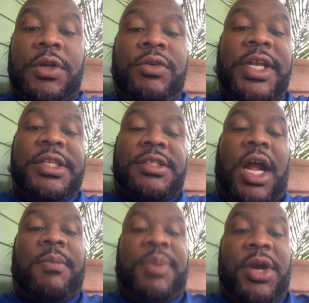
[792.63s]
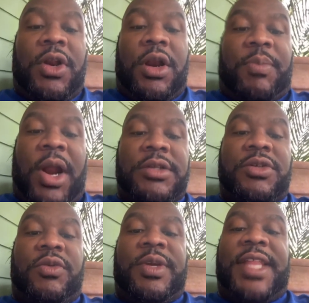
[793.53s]
You need to start building a
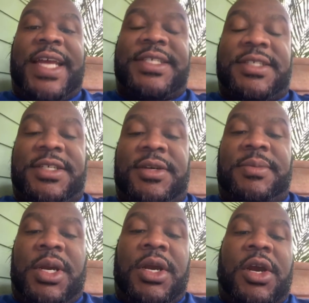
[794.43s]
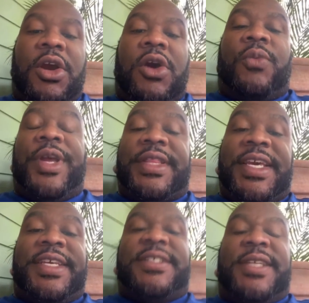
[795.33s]
personal relationship with
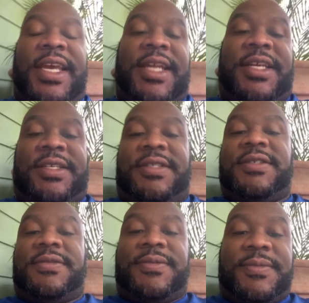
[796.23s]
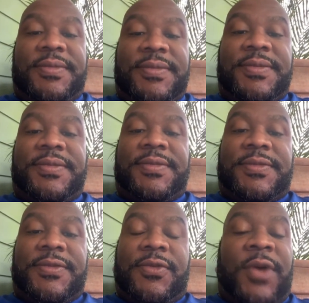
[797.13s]
these deities.
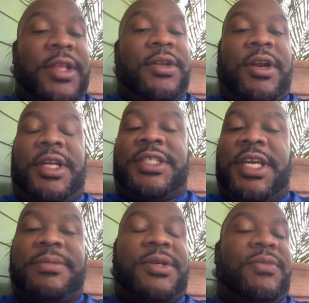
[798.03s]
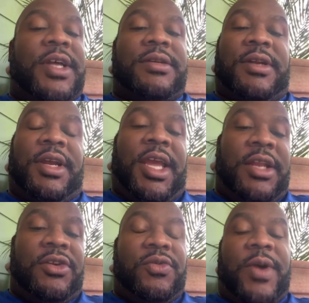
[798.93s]
Whether they're Egyptian, whether they're
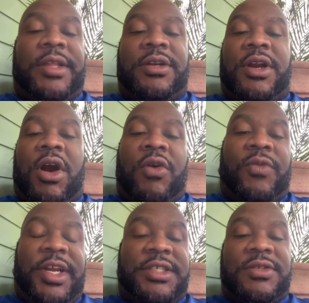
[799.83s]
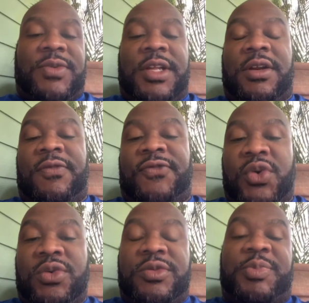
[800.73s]
Hindu, whether they're Orishas, whether they're
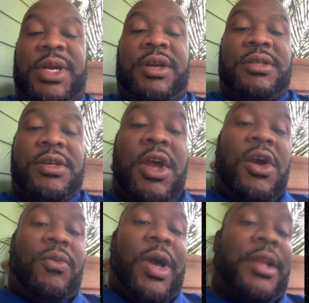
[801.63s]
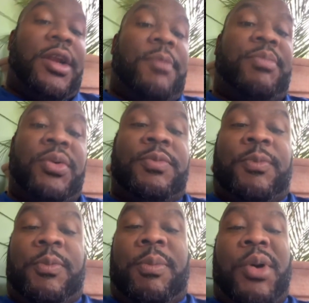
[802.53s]
voodoo spirits, whether they're
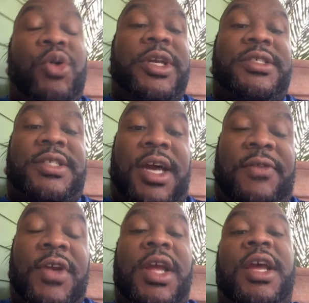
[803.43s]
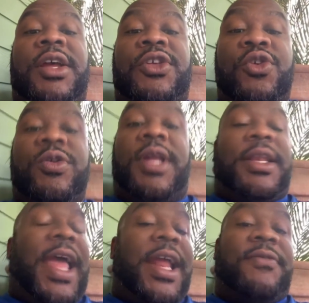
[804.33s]
Buddhist stuff, you
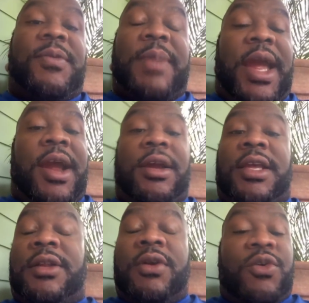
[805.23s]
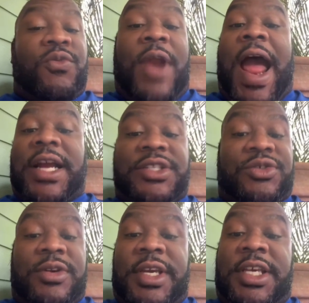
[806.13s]
Native American, rocks,
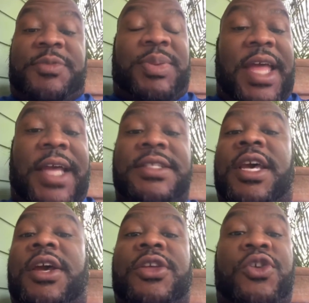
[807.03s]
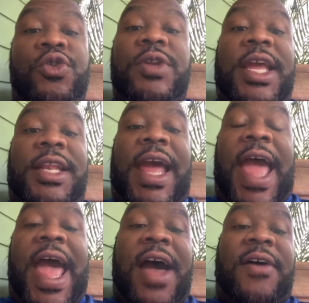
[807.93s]
trees, plants, you need to
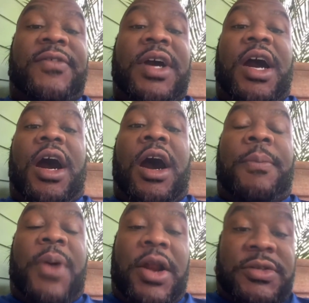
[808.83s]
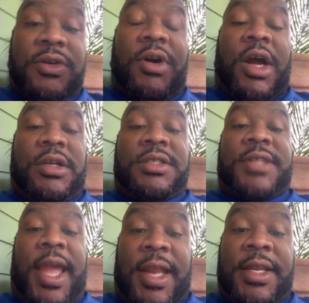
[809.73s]
have a personal
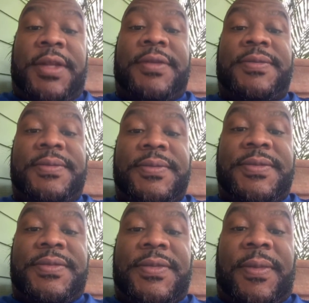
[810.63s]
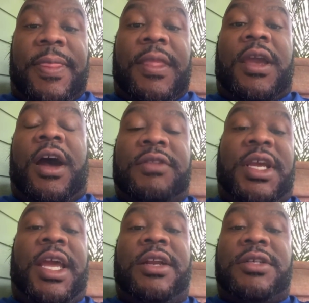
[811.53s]
understanding of
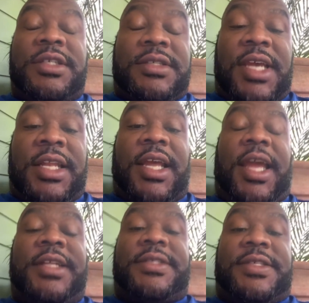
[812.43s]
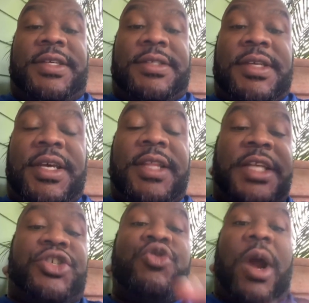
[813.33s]
the energies and the entities
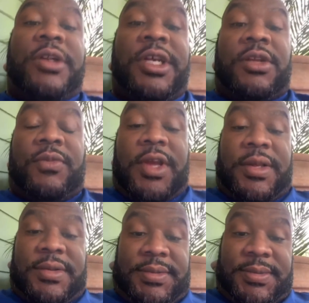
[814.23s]
that you are dealing with.